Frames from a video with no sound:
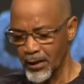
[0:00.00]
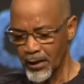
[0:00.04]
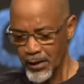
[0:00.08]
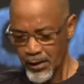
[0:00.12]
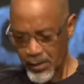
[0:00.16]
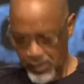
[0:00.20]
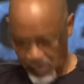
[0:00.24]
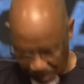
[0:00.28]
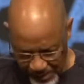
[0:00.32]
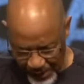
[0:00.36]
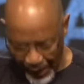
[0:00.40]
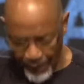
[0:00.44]

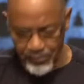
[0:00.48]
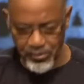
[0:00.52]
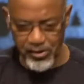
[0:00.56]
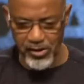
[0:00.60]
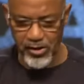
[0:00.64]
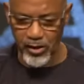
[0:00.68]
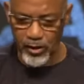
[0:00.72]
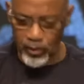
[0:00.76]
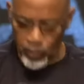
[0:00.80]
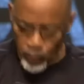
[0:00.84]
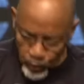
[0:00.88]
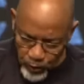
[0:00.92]

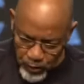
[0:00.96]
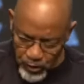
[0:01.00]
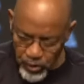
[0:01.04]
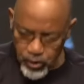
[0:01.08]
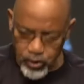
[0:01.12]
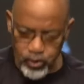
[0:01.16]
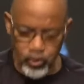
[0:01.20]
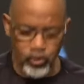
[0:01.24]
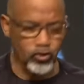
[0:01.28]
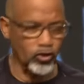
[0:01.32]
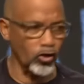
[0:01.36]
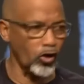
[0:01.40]
Samson was
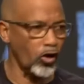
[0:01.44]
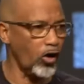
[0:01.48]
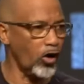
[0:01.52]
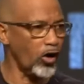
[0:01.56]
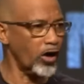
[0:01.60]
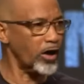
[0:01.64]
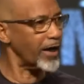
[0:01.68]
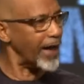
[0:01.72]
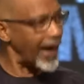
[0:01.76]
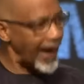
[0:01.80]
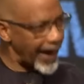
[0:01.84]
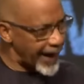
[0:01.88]

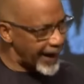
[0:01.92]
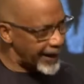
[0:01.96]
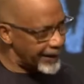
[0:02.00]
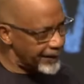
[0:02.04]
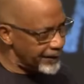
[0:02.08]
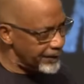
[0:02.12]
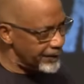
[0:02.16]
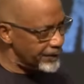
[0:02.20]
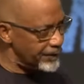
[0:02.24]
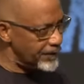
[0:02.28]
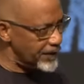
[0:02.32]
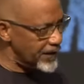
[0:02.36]
strong,
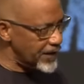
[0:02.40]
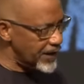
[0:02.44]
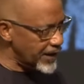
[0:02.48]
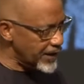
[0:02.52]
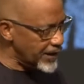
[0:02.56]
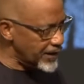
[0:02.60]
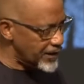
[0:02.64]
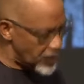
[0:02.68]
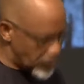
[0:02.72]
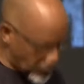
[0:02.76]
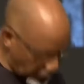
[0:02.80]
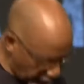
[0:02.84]
and the
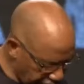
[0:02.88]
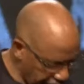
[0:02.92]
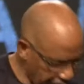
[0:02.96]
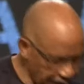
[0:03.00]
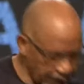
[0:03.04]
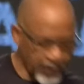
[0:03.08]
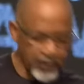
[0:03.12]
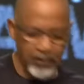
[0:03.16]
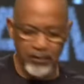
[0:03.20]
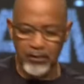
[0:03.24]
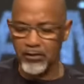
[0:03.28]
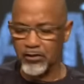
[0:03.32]

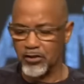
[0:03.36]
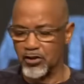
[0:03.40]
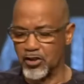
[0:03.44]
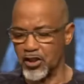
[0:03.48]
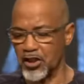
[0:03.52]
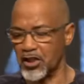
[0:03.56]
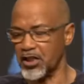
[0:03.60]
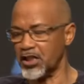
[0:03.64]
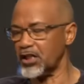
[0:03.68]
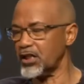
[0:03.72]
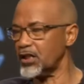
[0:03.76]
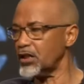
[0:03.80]

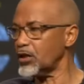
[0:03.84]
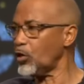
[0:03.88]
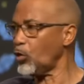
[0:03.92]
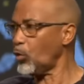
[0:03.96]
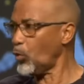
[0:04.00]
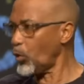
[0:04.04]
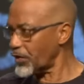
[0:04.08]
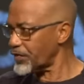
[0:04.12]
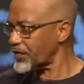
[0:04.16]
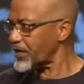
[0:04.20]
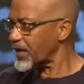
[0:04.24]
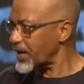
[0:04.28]
difficulty
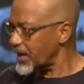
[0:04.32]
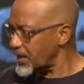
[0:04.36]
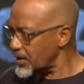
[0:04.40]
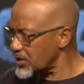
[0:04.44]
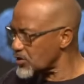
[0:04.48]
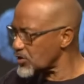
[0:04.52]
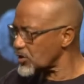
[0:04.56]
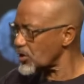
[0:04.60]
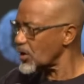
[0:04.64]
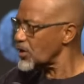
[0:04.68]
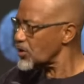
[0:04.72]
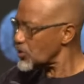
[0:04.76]
with
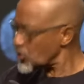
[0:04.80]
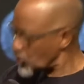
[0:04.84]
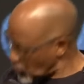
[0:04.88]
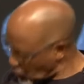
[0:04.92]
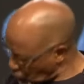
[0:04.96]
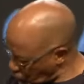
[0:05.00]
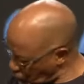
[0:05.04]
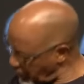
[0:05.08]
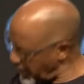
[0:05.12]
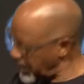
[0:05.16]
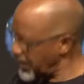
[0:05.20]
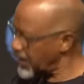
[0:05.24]
his
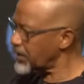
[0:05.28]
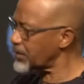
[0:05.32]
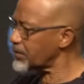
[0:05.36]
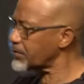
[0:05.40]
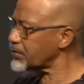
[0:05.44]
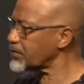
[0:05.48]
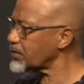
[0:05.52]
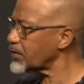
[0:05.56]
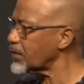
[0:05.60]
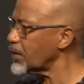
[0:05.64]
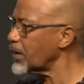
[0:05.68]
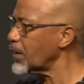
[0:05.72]

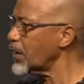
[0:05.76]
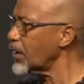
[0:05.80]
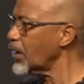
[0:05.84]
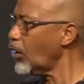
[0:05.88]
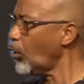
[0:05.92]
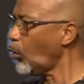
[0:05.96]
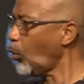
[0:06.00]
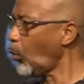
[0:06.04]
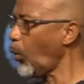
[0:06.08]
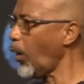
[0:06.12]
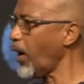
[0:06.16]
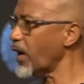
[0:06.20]
strength
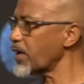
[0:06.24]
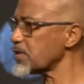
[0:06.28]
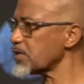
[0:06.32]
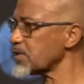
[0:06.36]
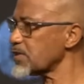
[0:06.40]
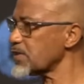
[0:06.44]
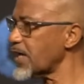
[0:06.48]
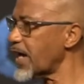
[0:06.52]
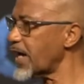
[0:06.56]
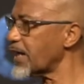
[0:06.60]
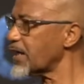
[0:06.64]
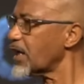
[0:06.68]
was
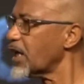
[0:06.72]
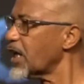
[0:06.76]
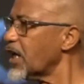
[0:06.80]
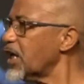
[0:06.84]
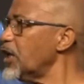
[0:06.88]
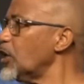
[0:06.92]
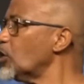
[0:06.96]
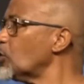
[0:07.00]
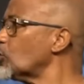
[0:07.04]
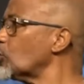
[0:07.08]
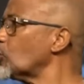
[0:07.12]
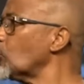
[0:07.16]
that
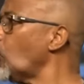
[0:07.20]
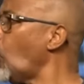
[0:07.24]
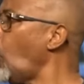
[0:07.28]
he could